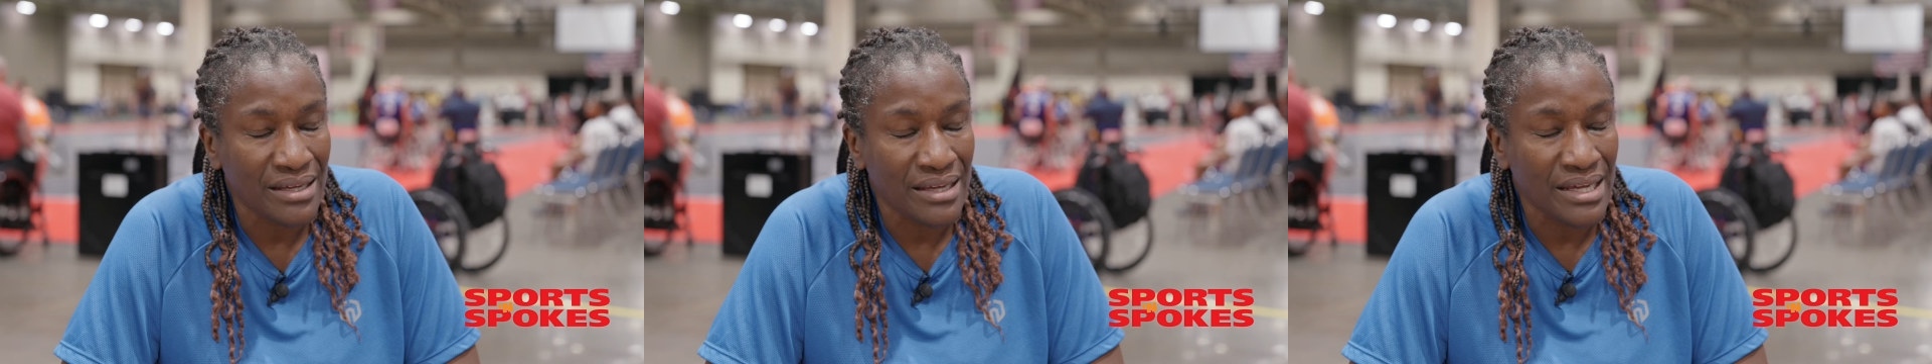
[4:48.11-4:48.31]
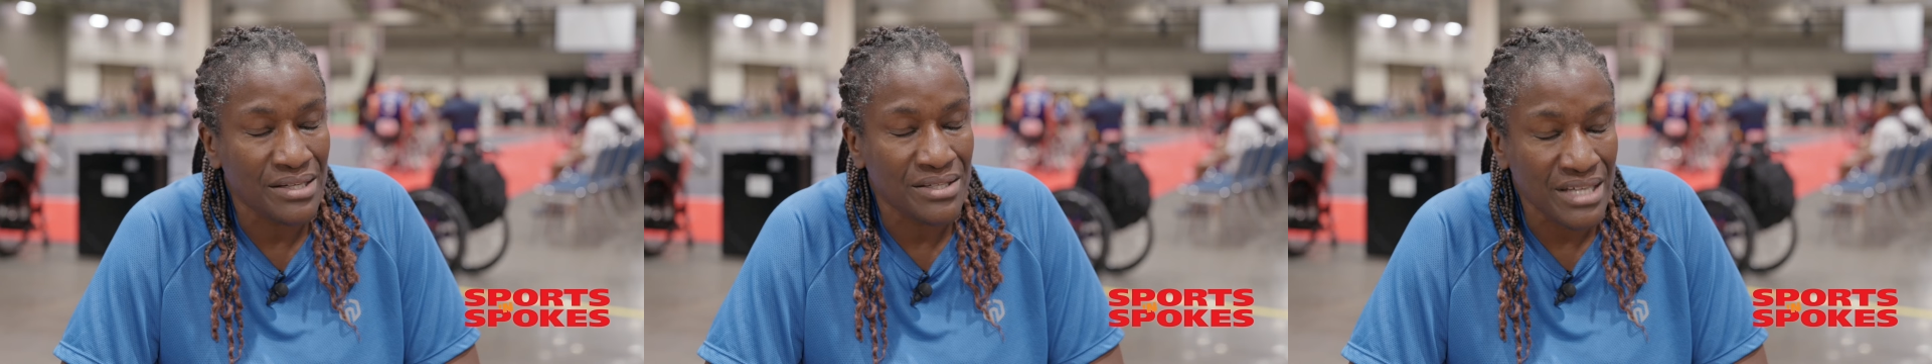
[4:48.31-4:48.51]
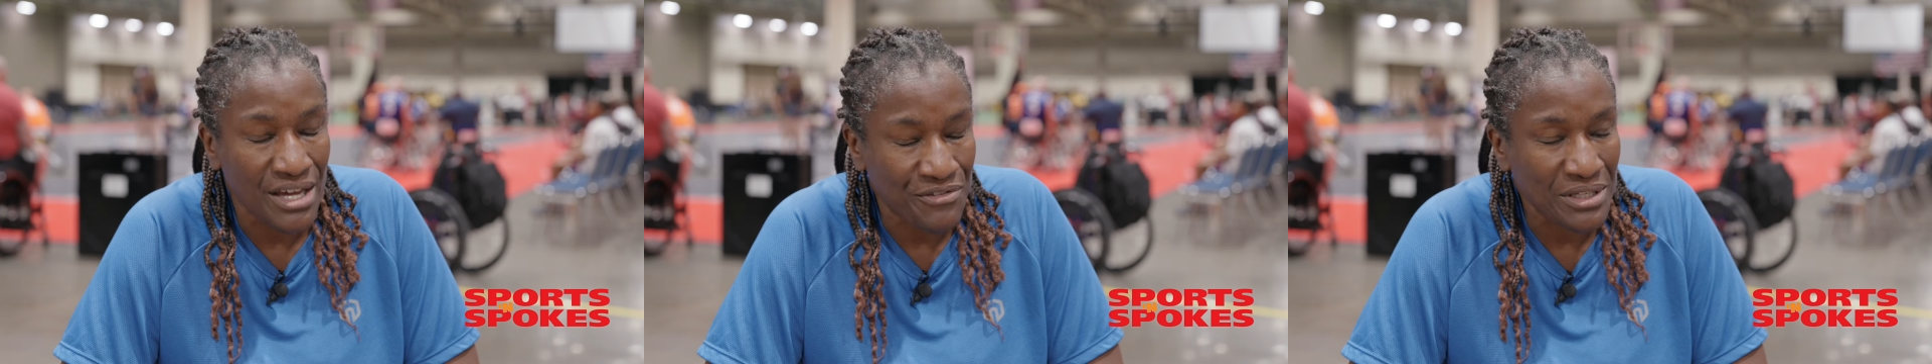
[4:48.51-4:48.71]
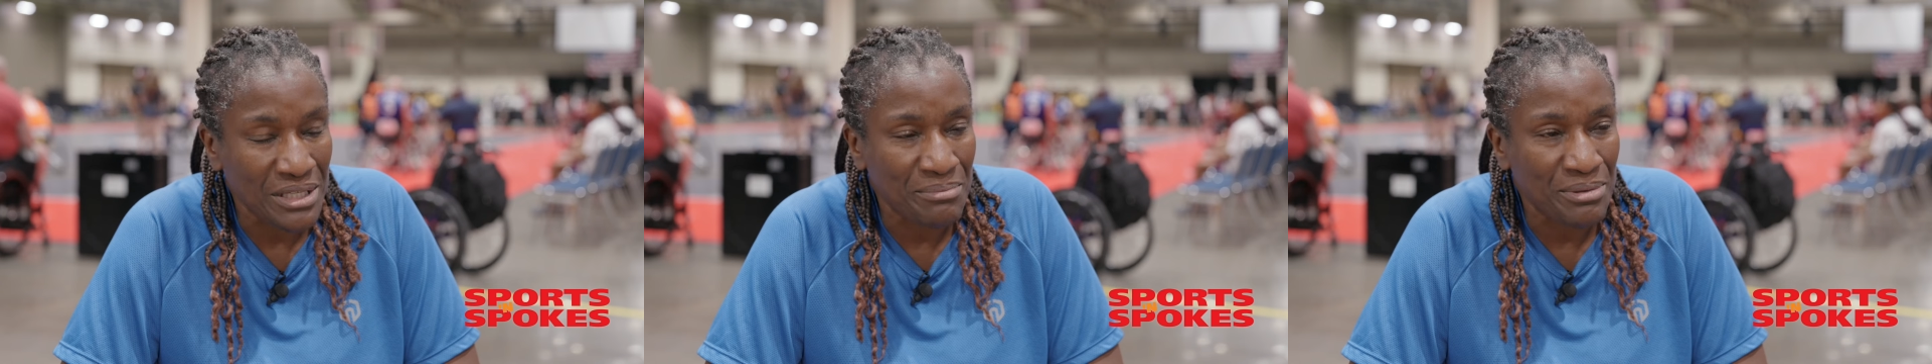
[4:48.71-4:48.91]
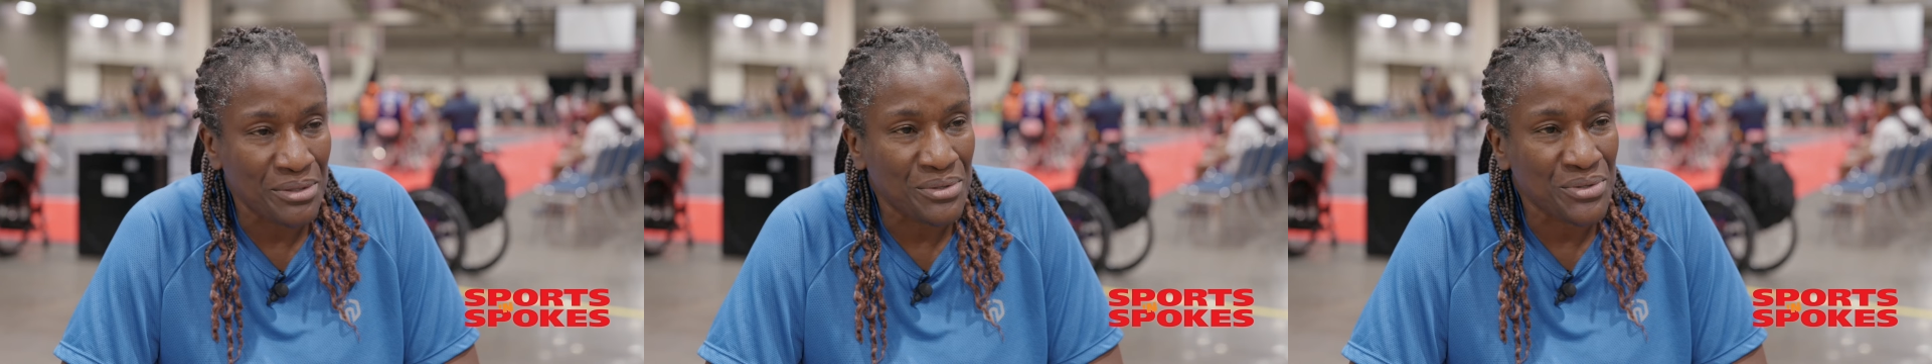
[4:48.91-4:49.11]
it
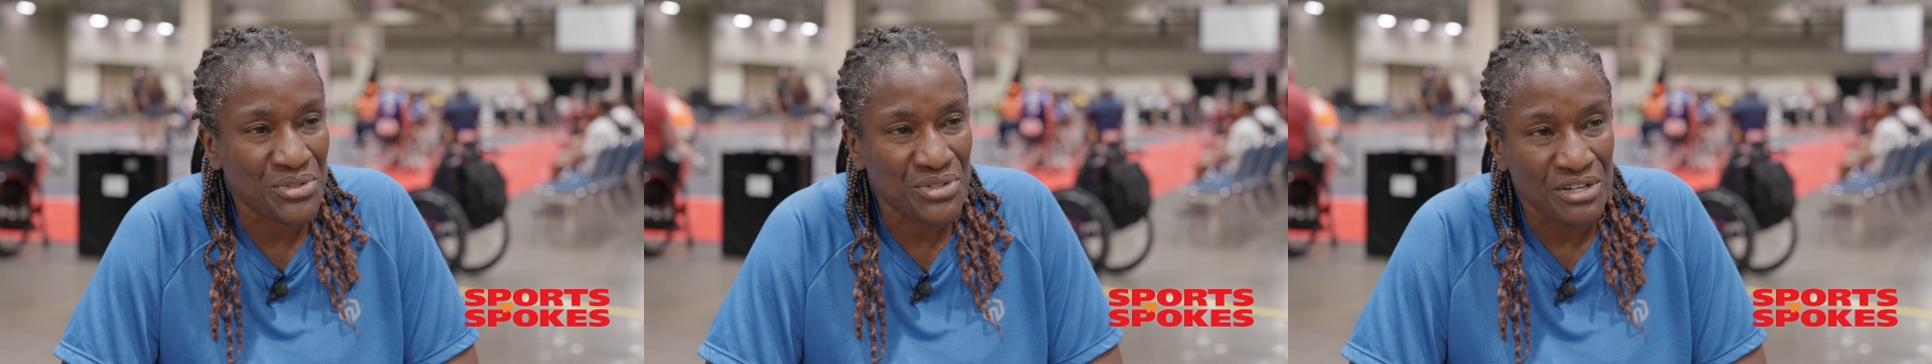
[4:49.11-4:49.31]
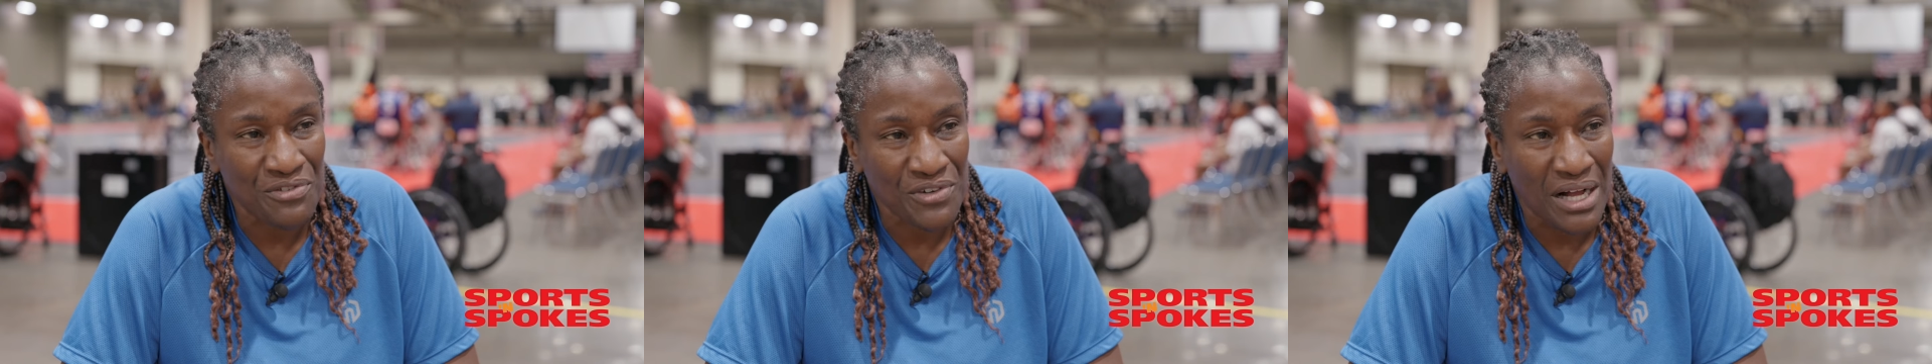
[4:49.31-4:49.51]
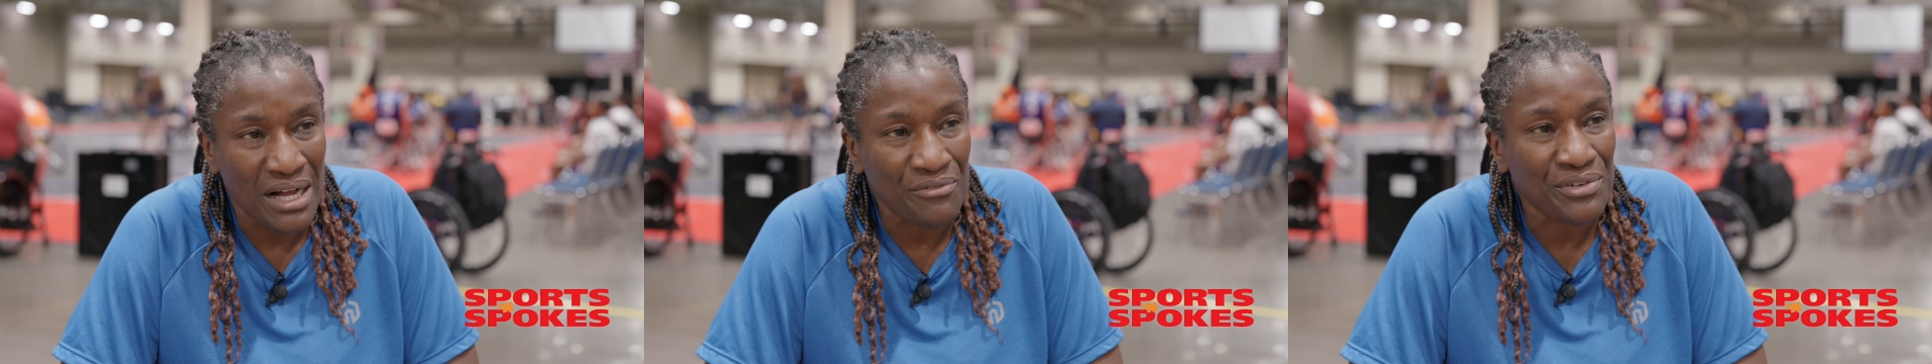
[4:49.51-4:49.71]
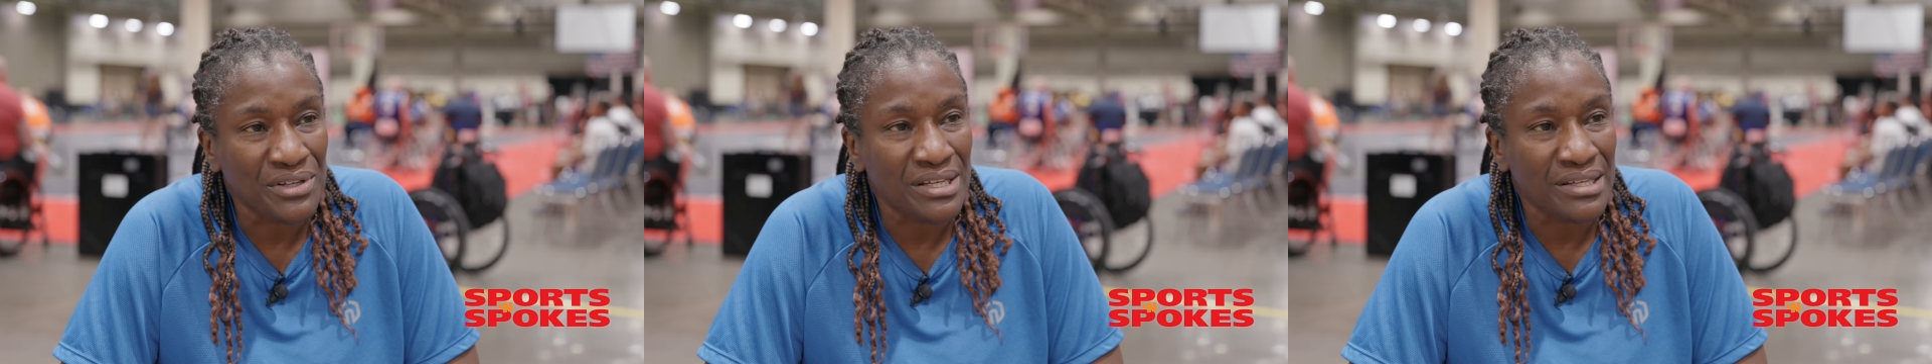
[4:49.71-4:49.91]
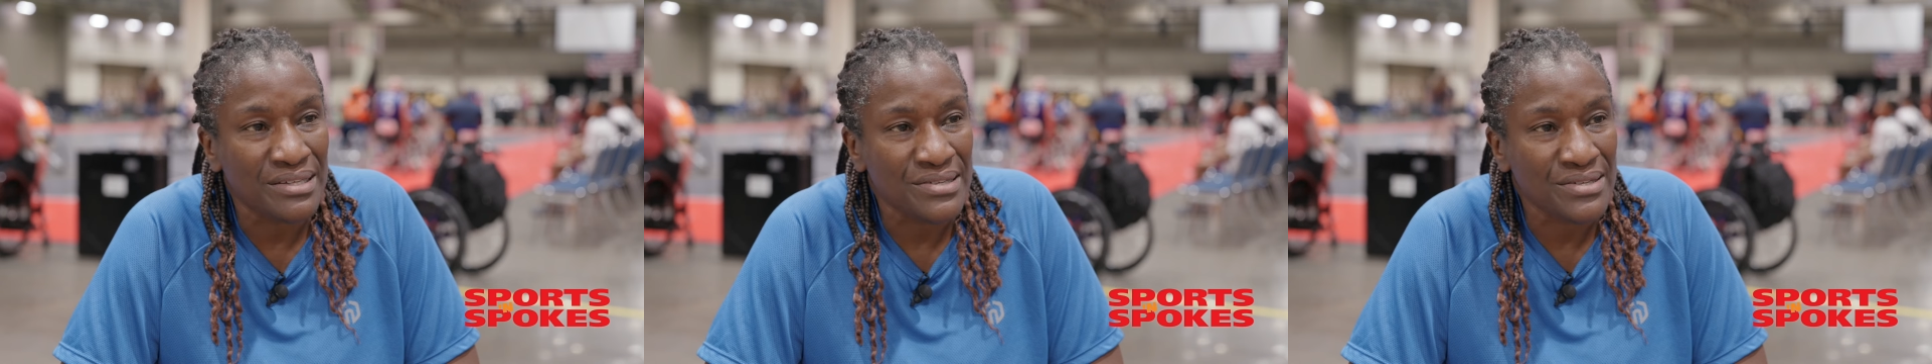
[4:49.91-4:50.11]
definitely builds
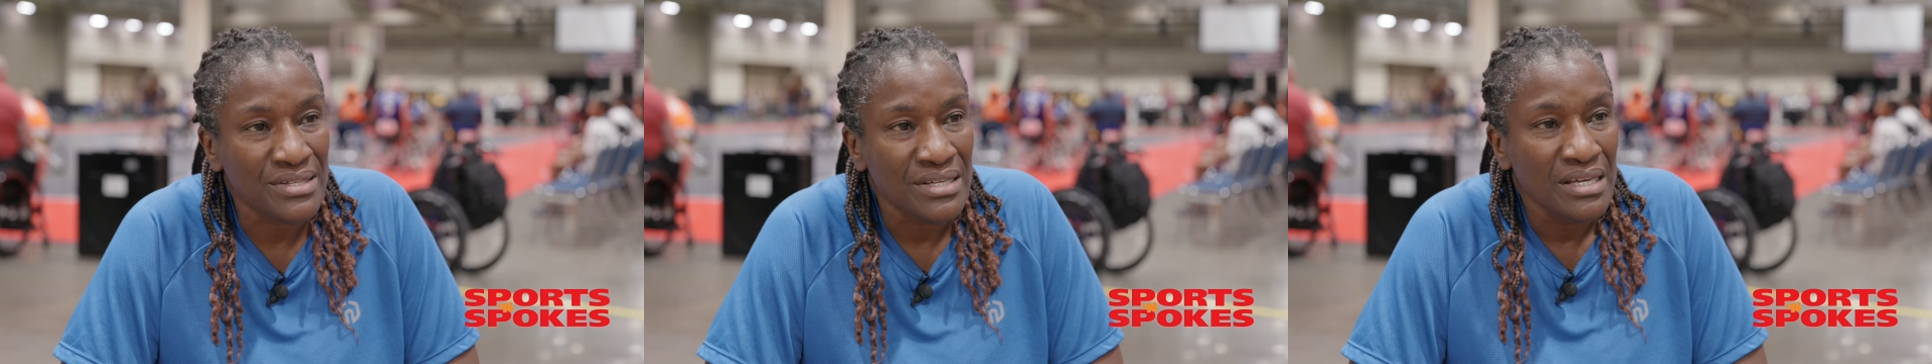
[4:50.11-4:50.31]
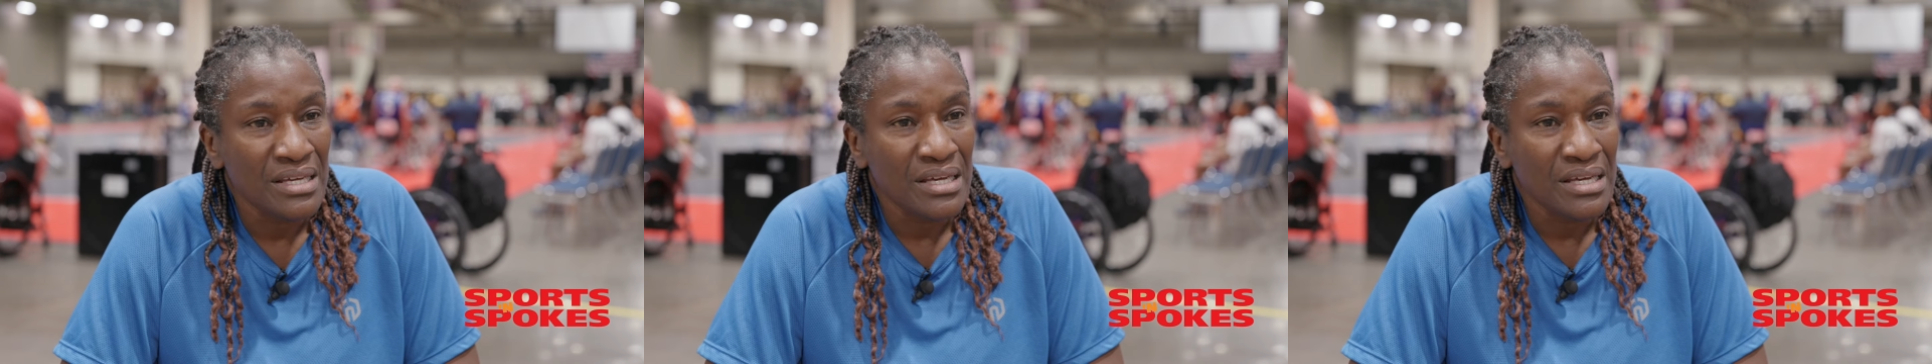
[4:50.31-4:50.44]
self-confidence.